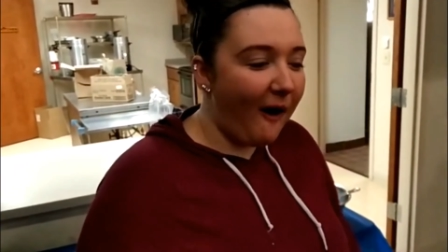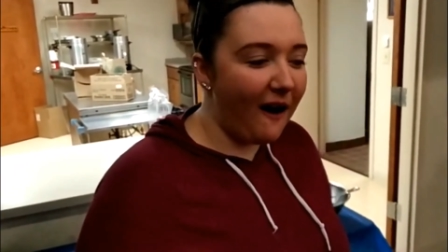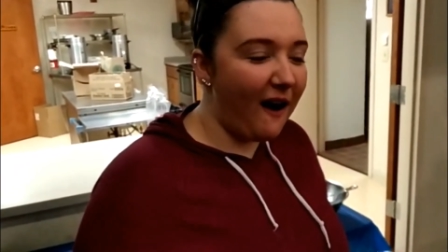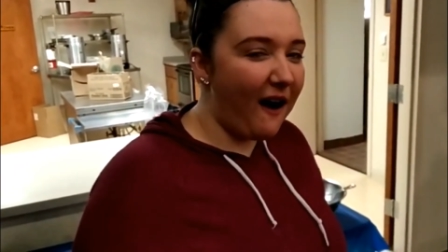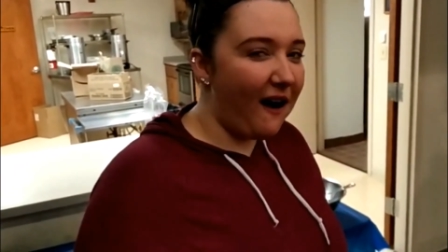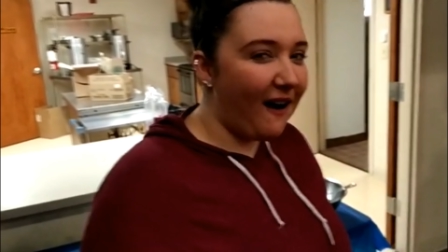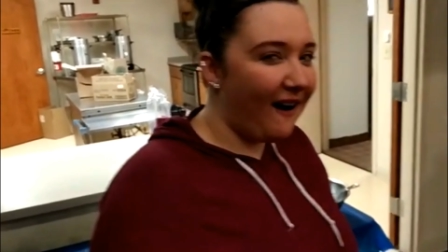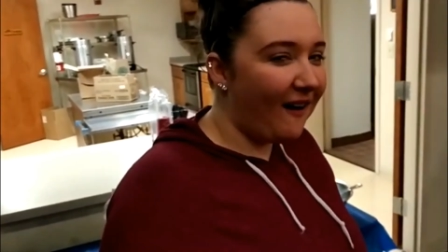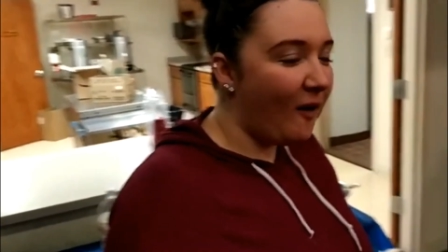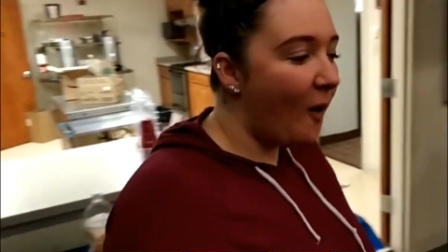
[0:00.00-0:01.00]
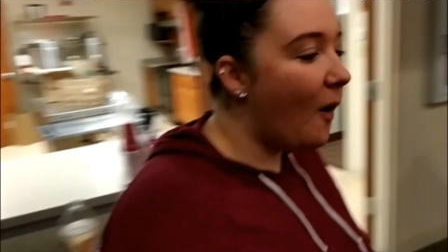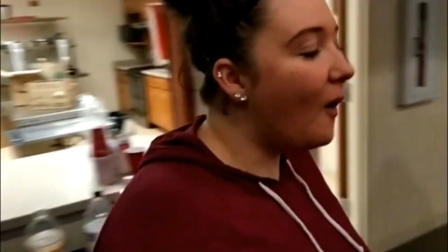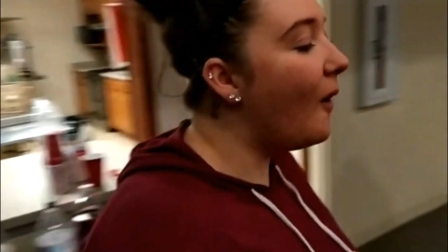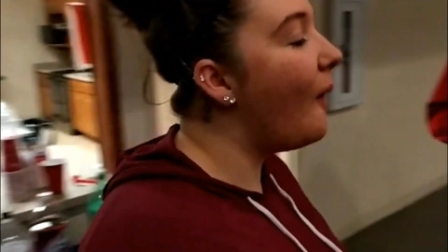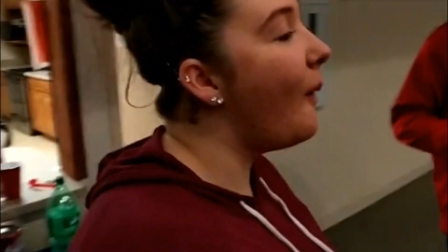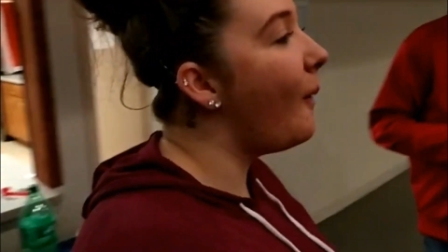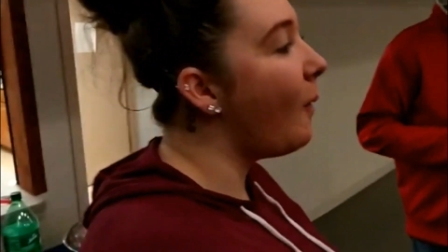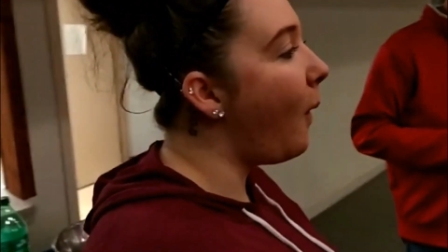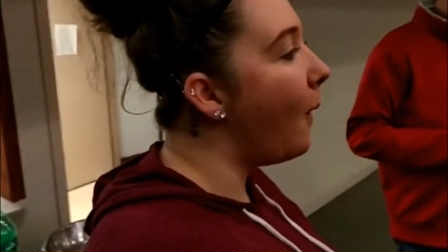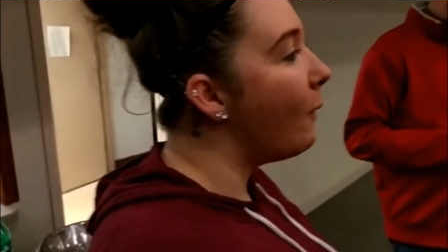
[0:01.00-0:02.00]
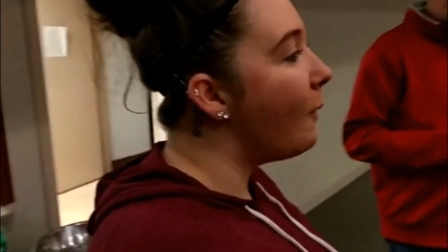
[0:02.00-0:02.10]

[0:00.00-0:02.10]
Okay. Eat your cake. It'll help.